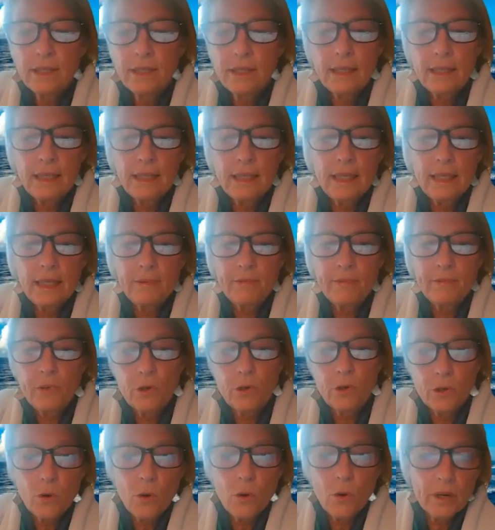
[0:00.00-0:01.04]
if you
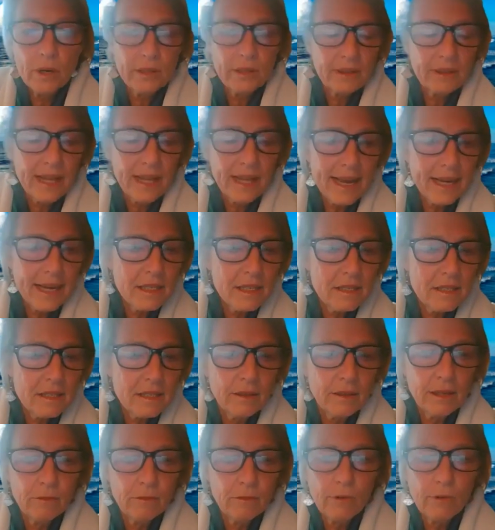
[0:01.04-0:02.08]
could call it that,
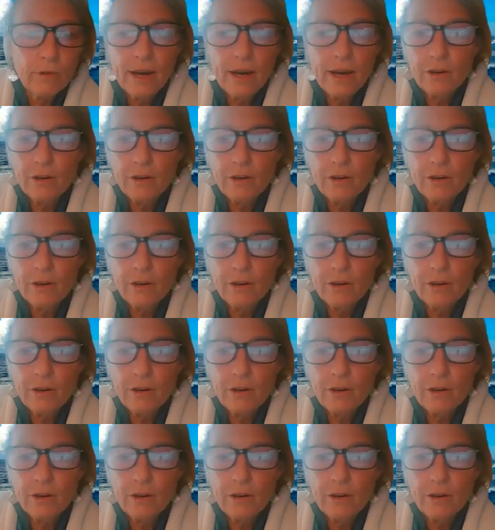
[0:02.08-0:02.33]
on a